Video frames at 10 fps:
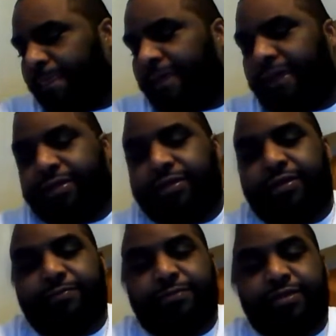
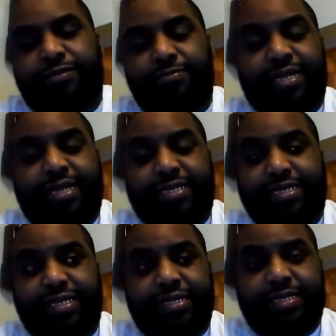and there's some things
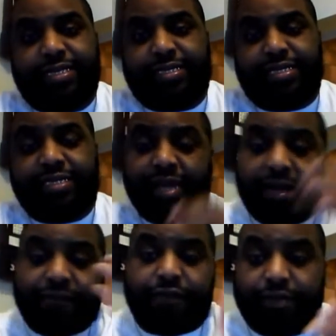he's
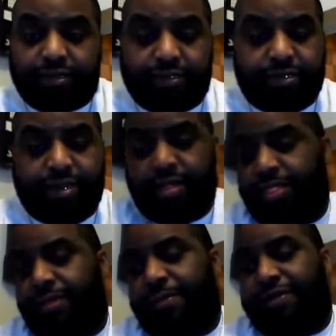discovered
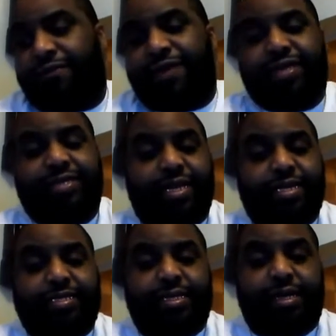about the vaccination.